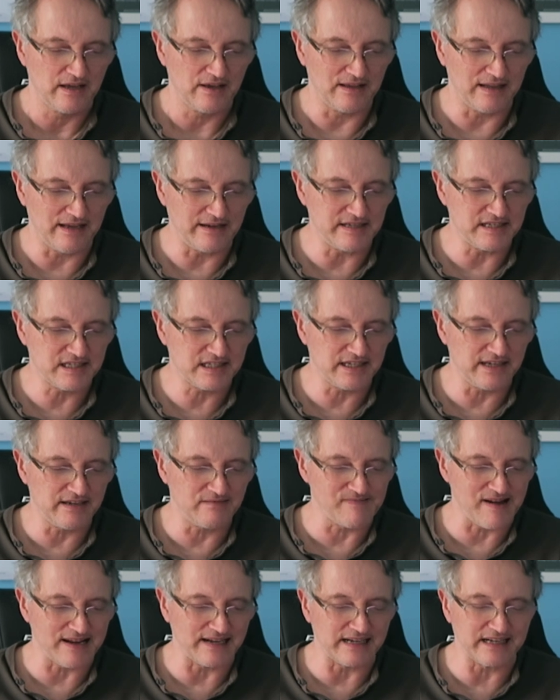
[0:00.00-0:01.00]
You'll only
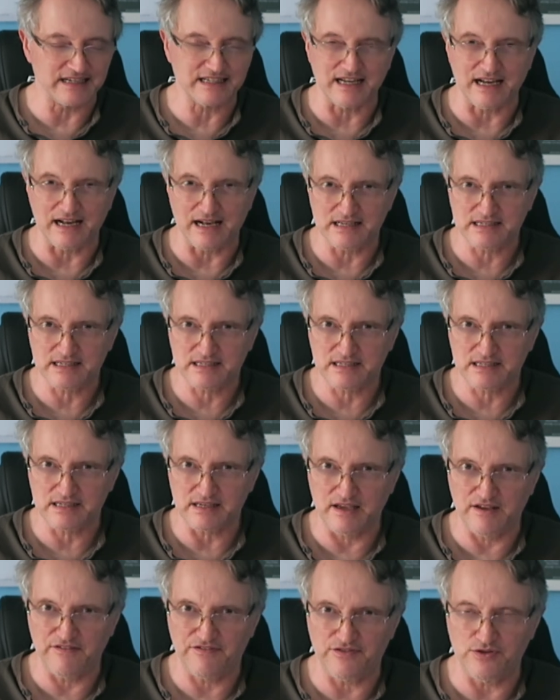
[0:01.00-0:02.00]
see running
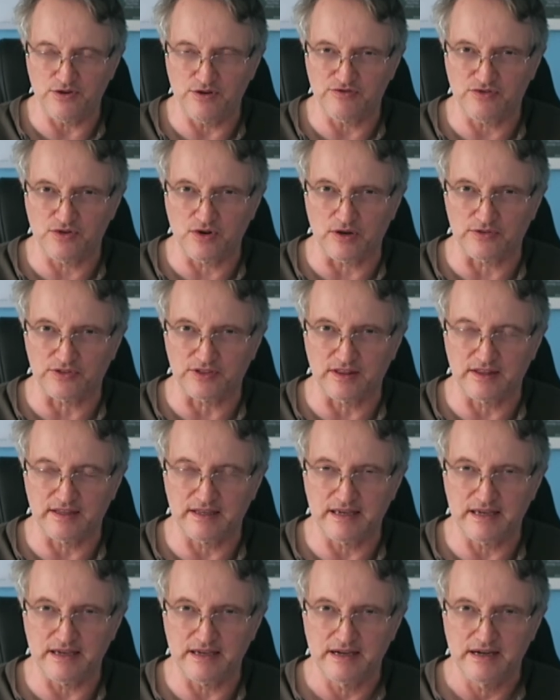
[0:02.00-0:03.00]
tasks if you've got
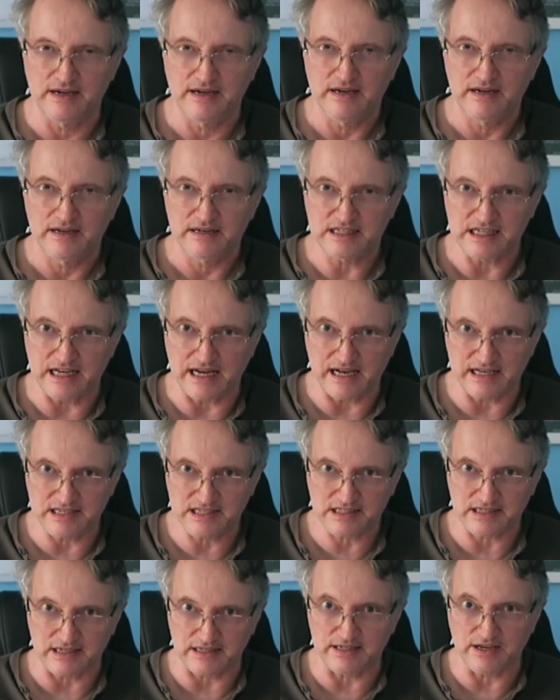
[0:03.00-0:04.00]
the
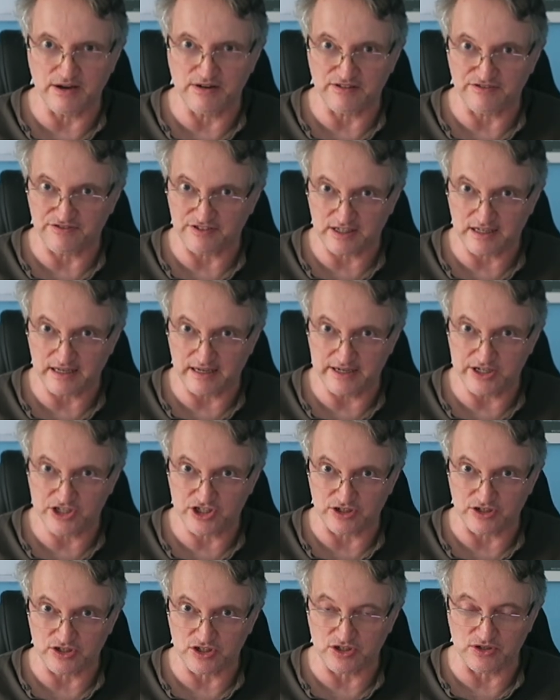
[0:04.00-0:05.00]
Tasker
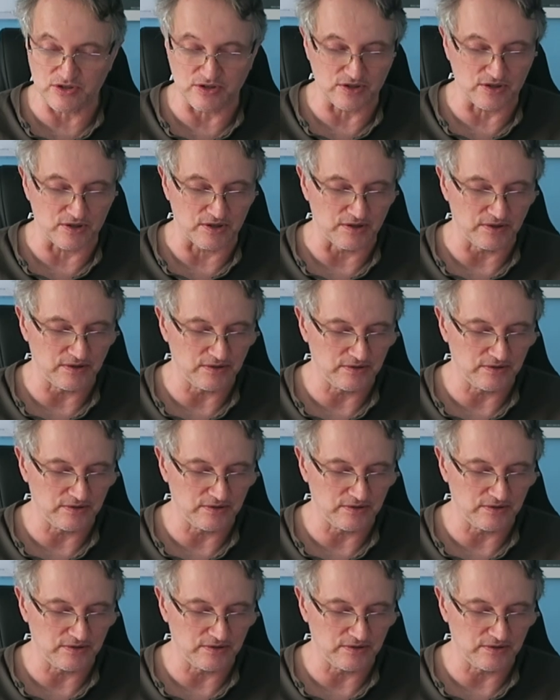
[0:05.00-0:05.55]
notification turned on.